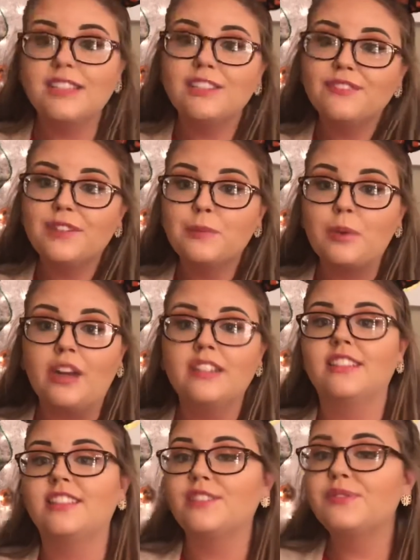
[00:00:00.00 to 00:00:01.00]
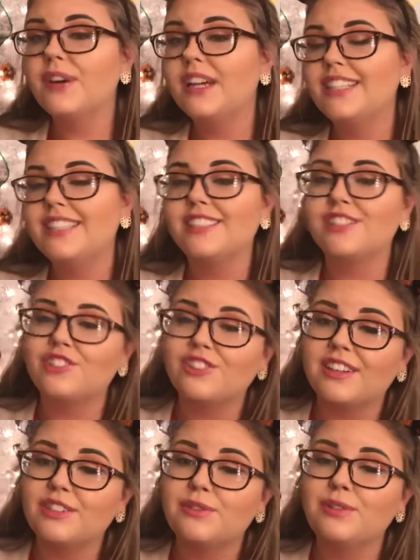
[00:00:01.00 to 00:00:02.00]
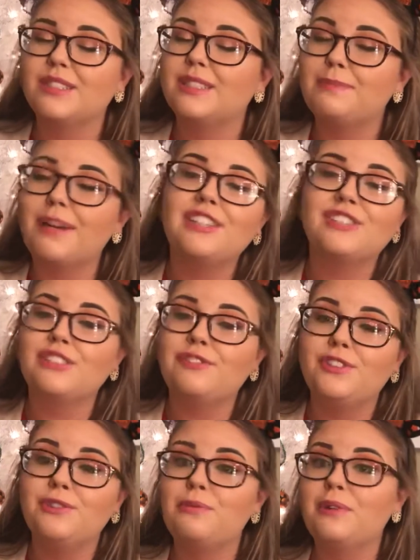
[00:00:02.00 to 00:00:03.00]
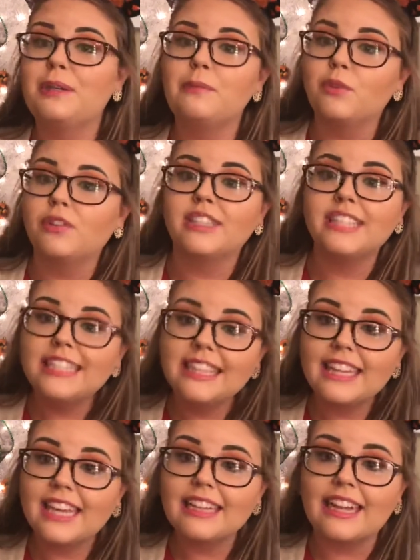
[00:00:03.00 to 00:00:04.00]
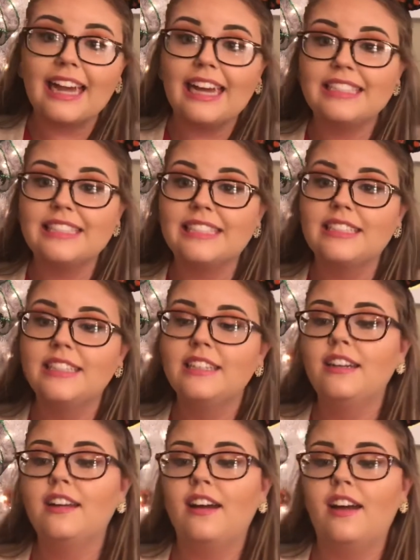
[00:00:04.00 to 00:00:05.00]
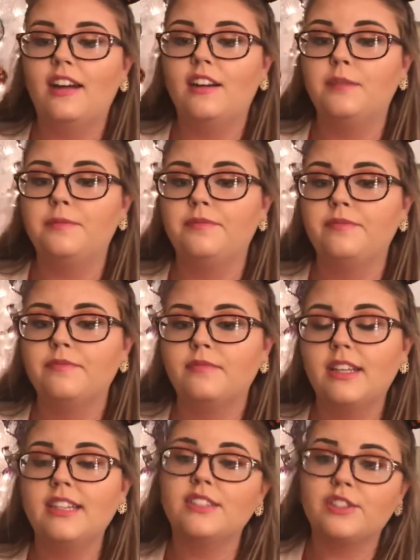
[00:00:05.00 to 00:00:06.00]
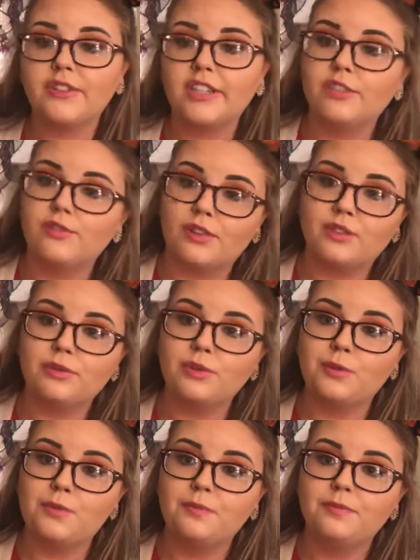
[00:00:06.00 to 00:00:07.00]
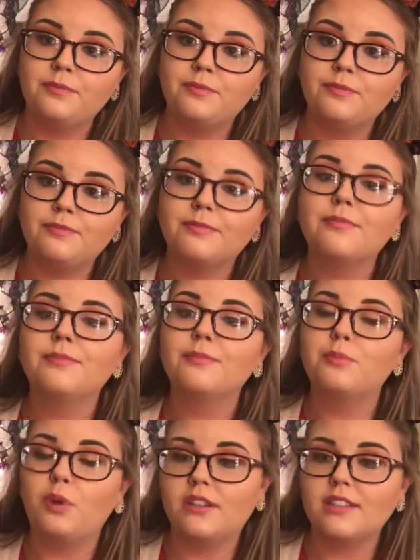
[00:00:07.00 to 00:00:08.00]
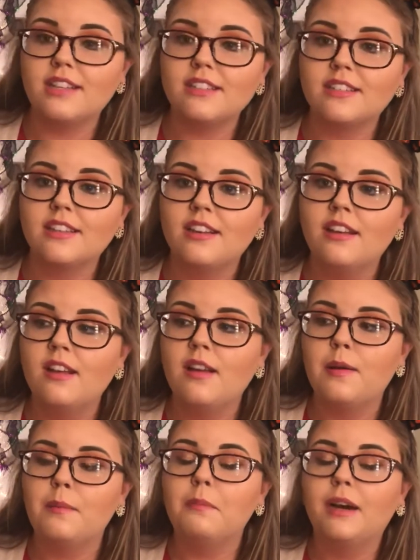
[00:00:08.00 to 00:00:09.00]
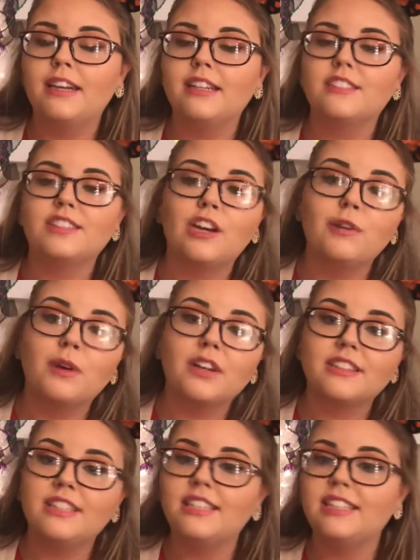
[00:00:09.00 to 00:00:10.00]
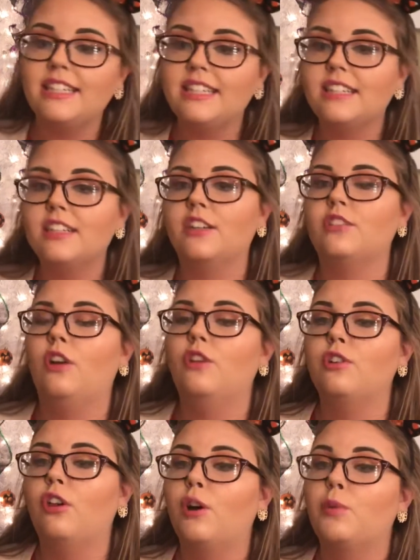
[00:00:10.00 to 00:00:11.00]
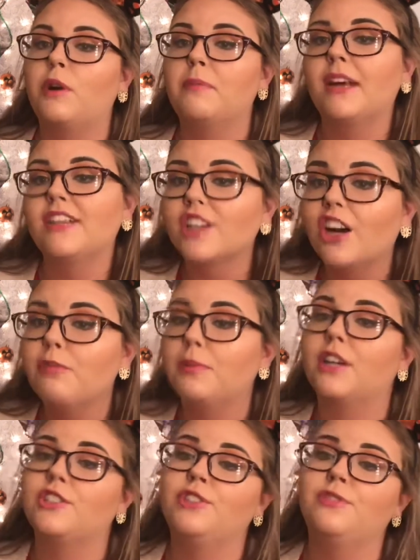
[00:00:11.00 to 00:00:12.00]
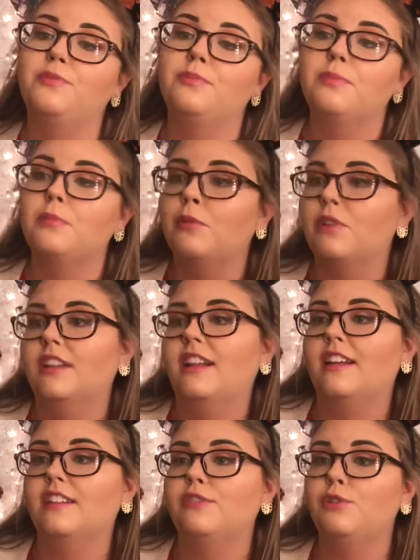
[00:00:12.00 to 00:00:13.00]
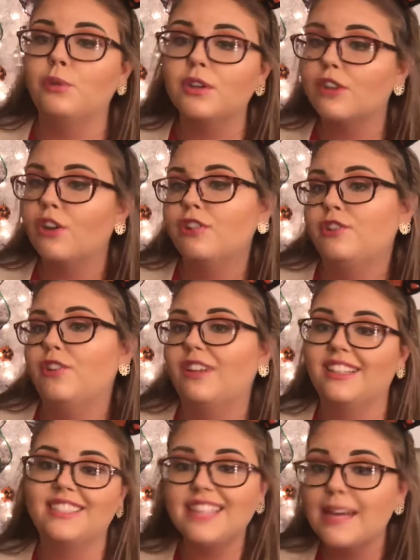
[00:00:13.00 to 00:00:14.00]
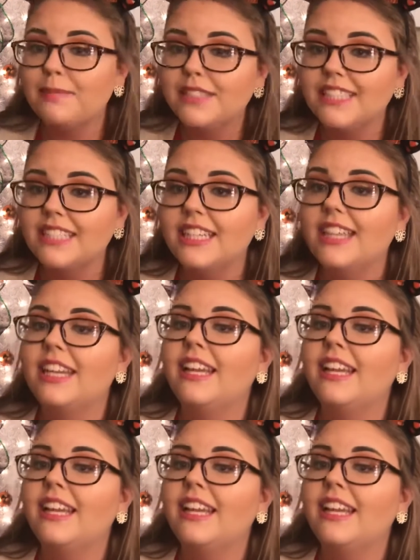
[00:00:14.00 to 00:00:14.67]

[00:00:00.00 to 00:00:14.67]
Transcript: it's a fun process. It's fun and it's stressful, especially if you want it more than anything like I did. It is a very stressful process. But it is so worth it in the end because all your hard work pays off, because you, more than likely, if you worked hard, you got accepted.